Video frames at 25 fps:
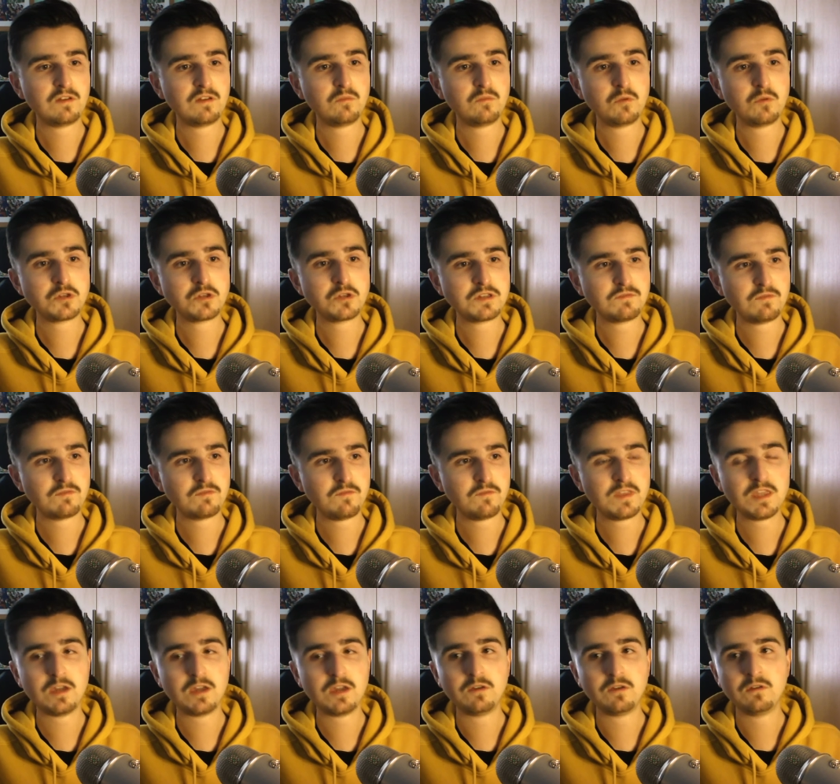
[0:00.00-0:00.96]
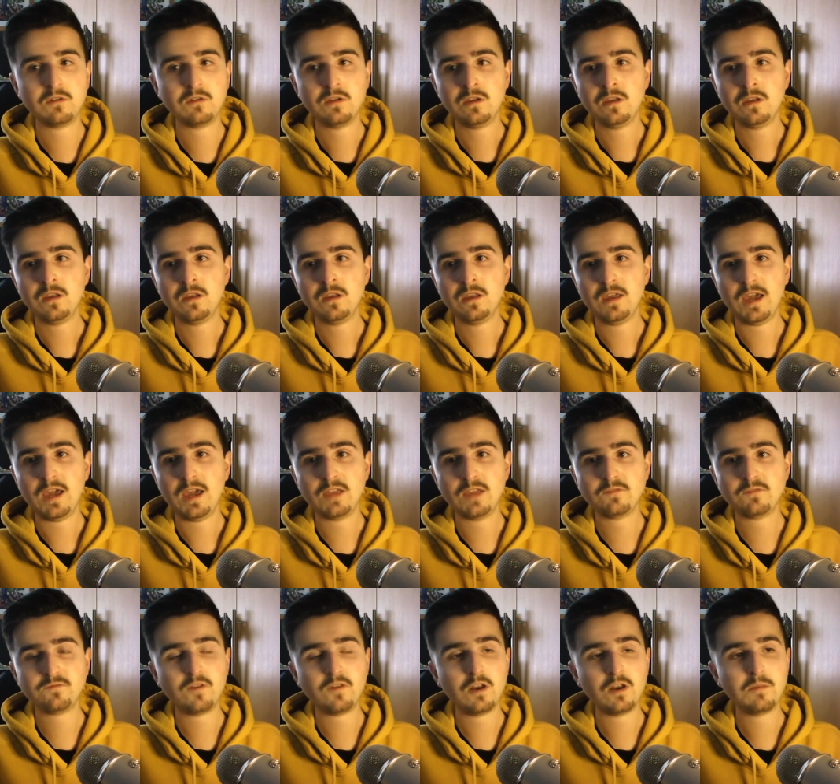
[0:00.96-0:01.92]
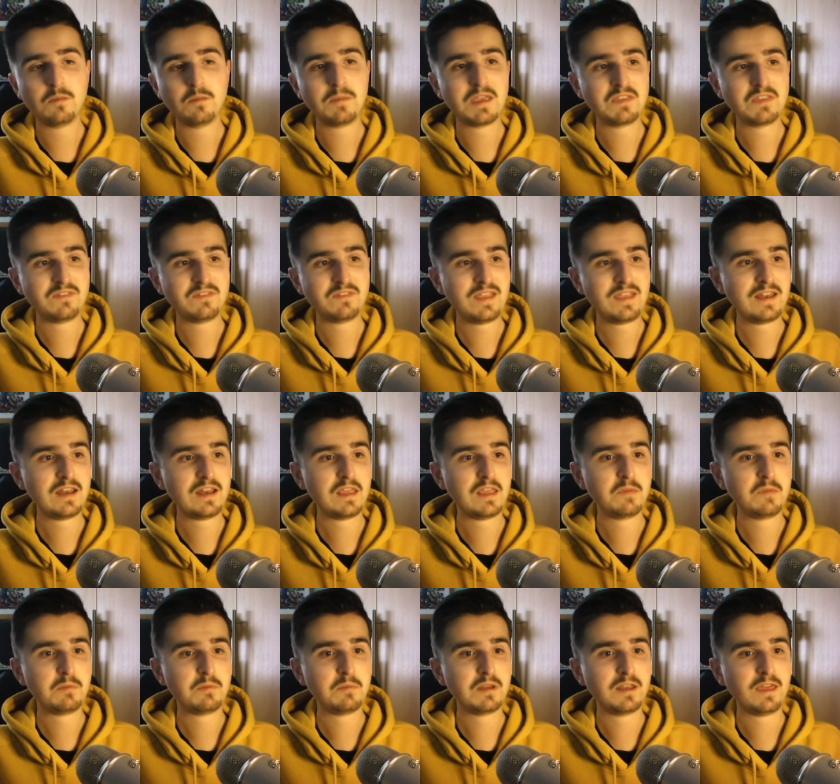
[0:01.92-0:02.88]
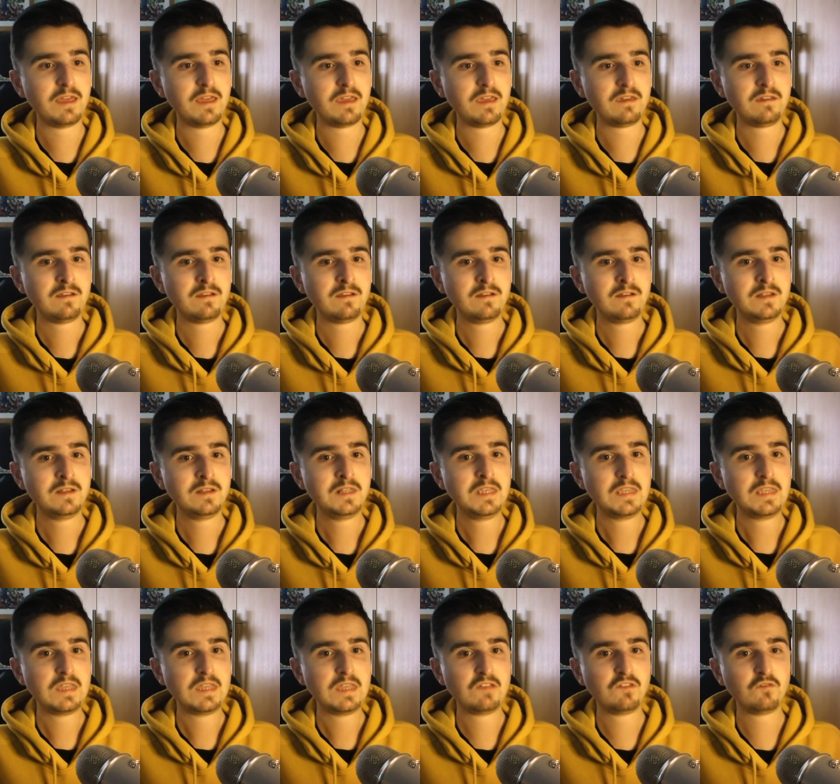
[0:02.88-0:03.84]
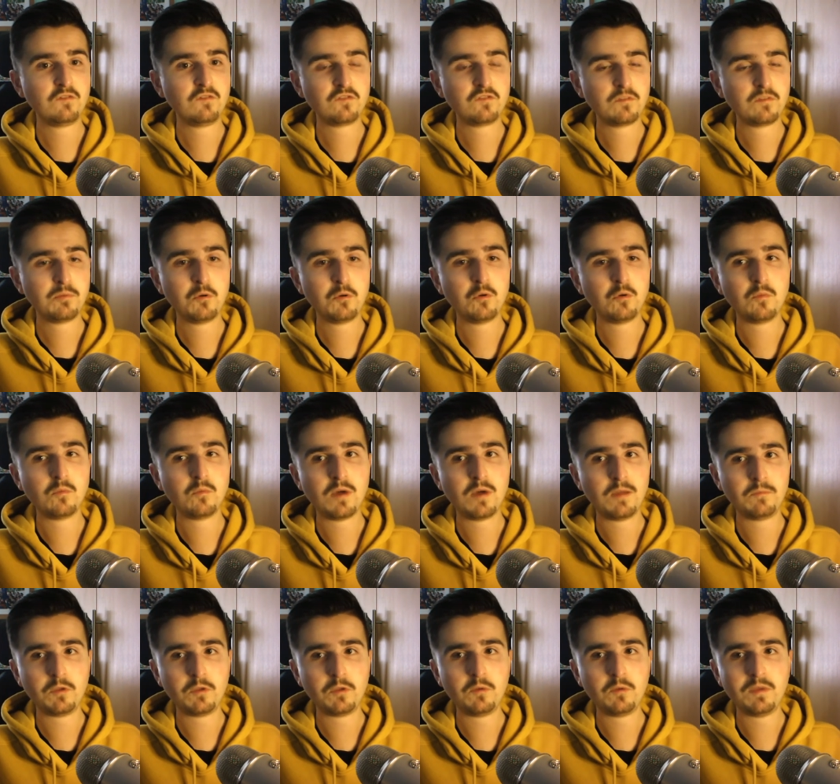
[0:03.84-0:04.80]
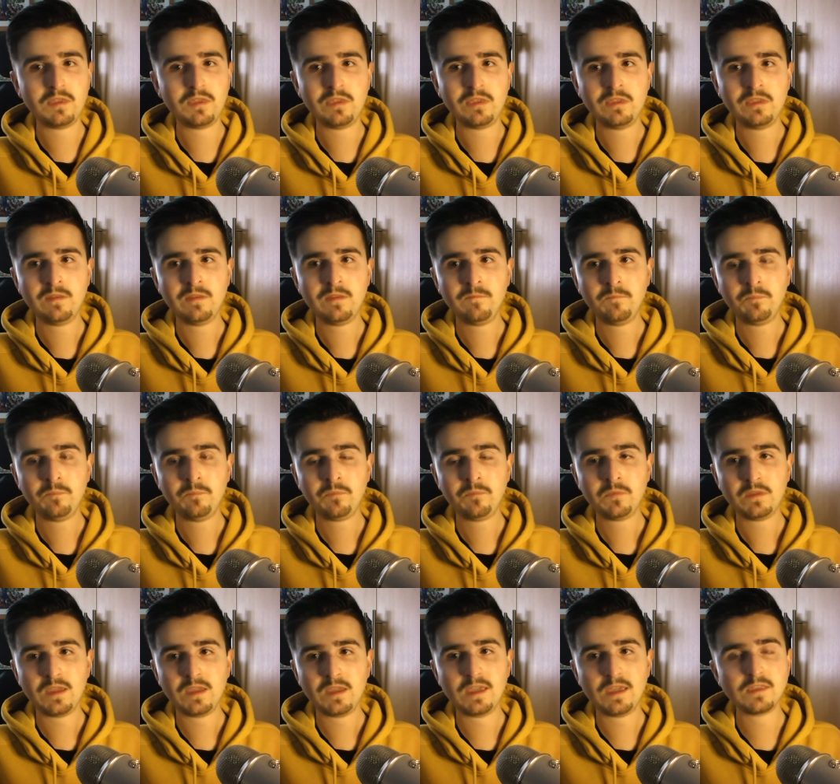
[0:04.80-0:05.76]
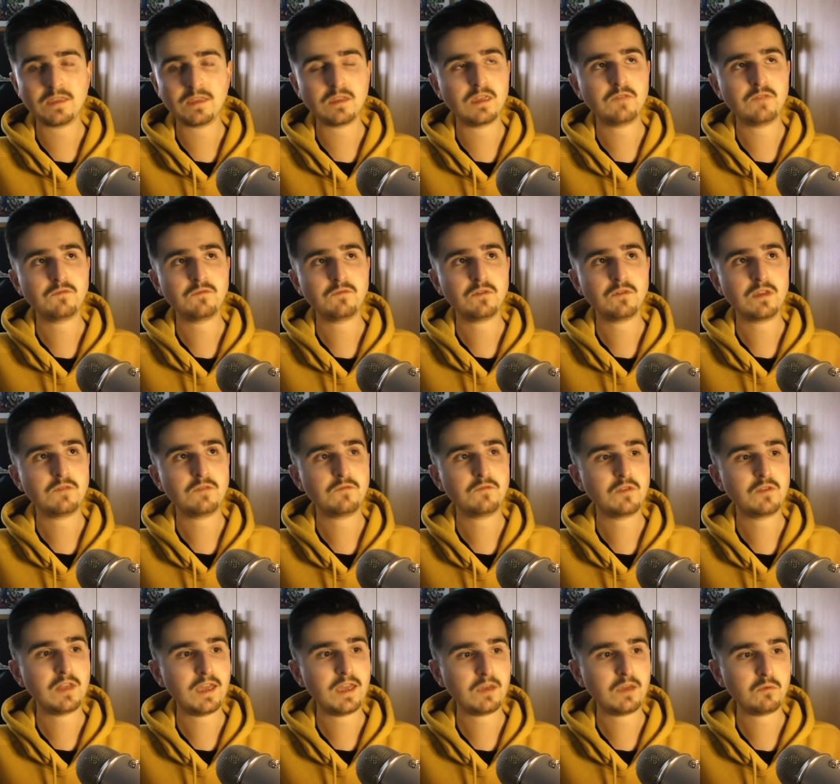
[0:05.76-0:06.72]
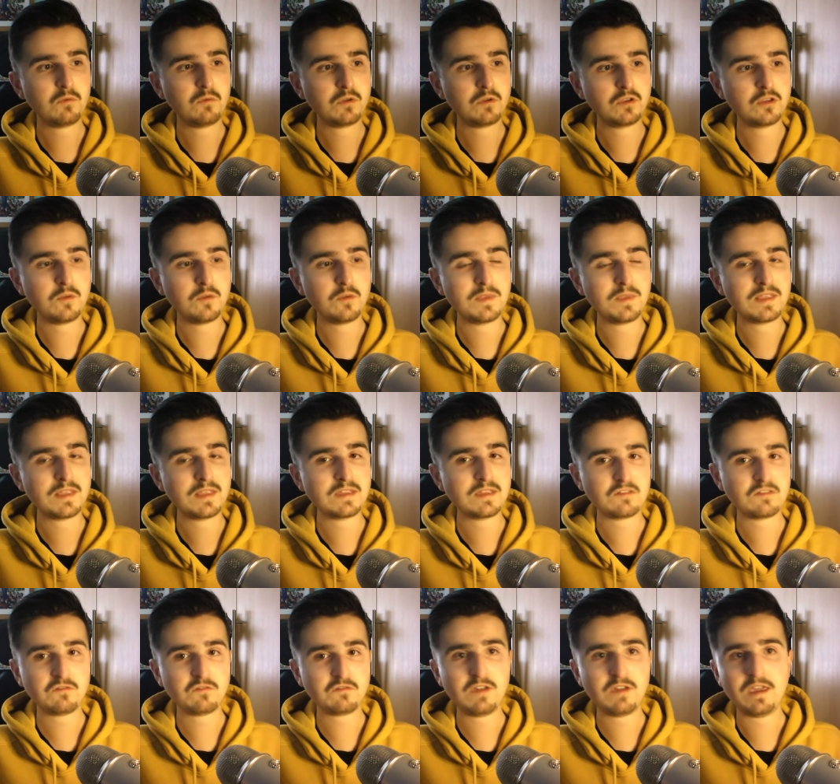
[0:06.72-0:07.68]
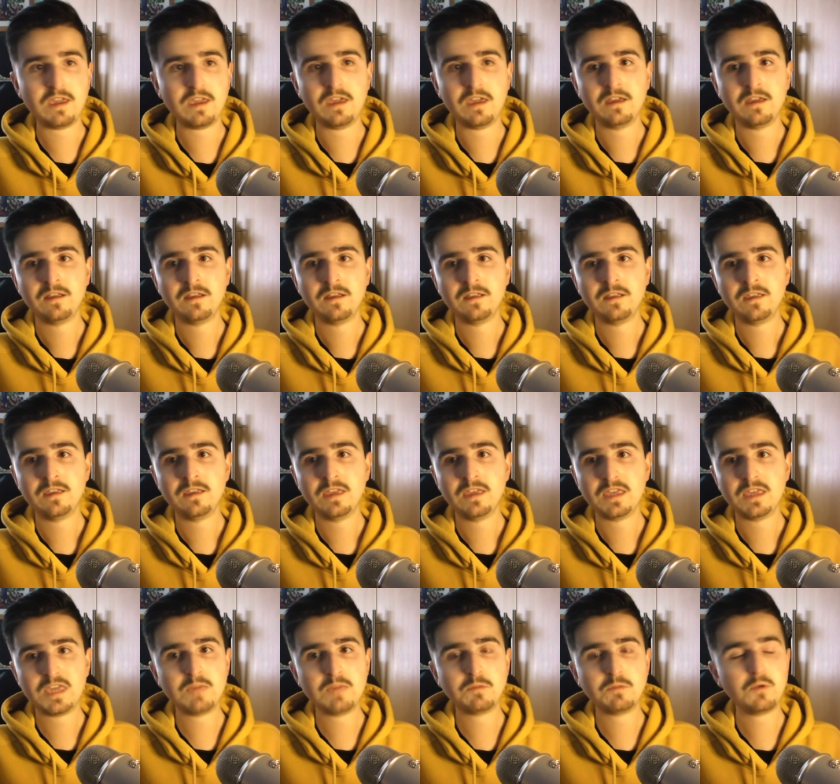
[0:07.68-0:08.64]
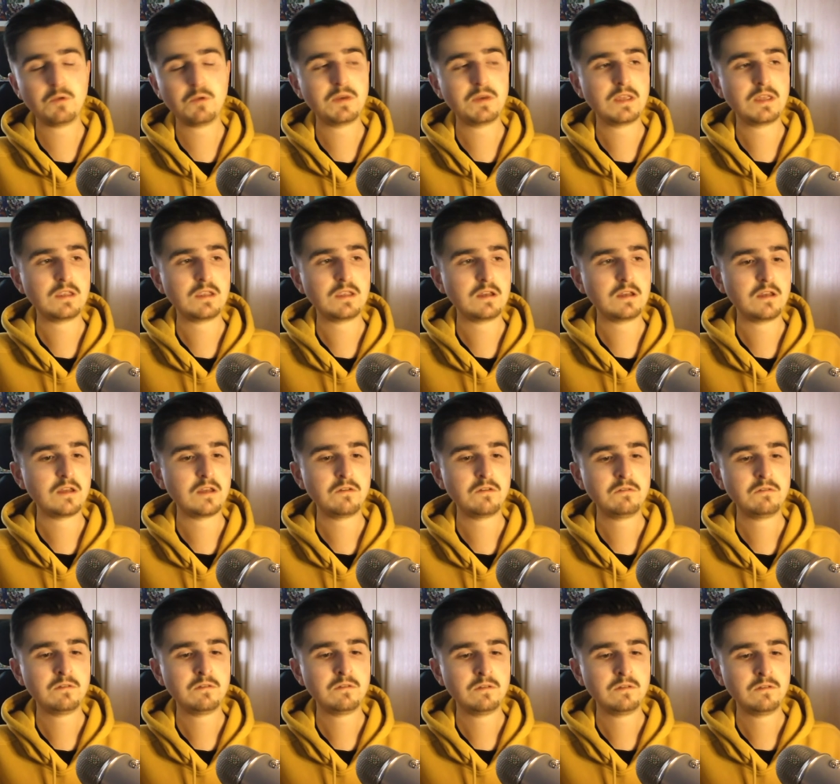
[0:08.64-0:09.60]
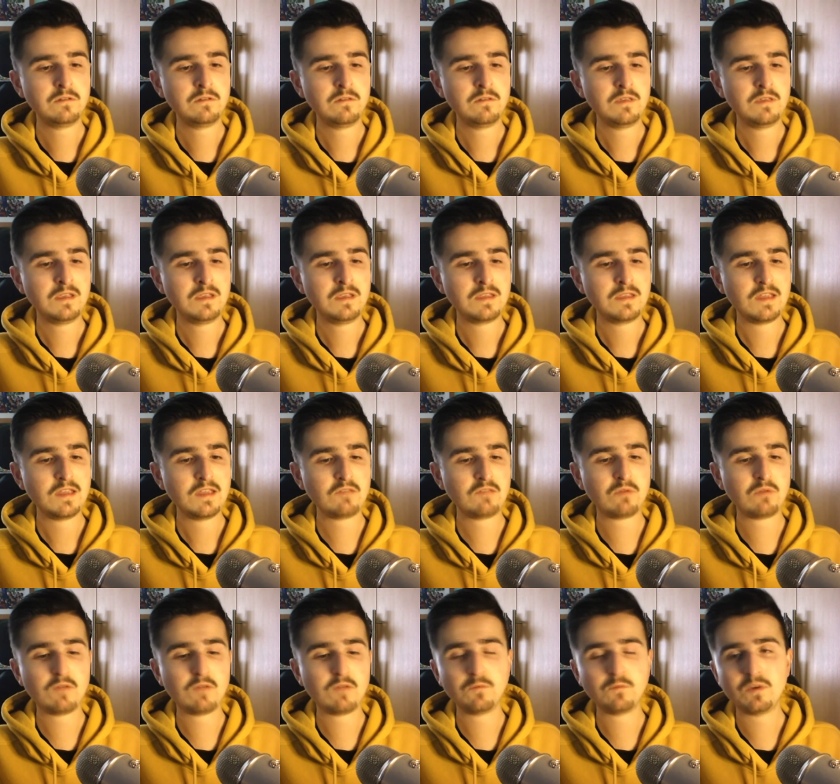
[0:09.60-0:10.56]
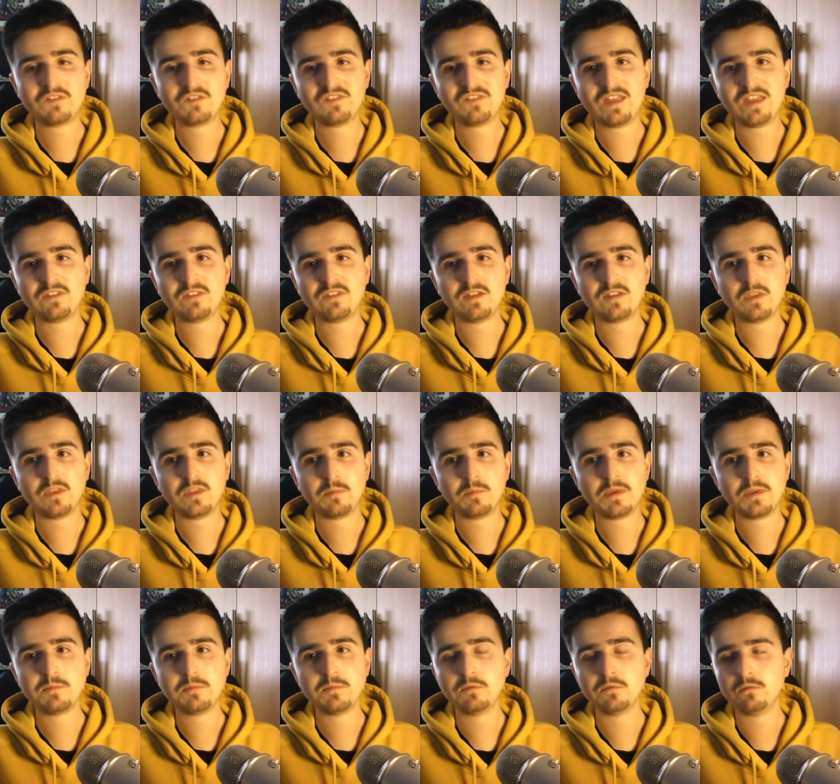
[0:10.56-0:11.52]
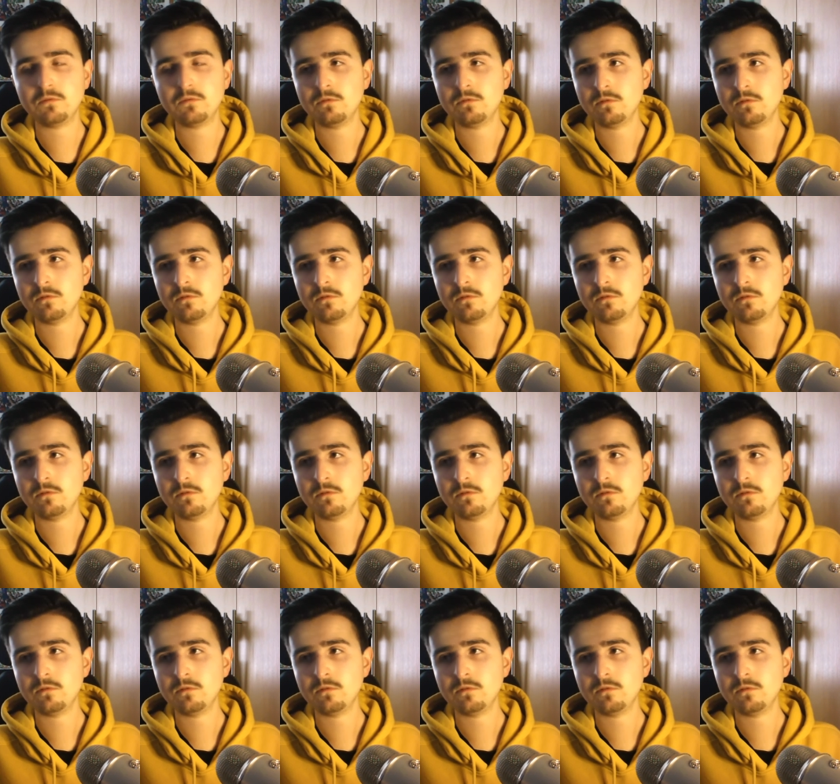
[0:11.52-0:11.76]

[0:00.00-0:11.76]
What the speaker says: watch every video and follow me intently, but like they still support what I'm doing. And if you like what you're doing, then that's great. Keep doing it, you know? That's what I've always said to other people.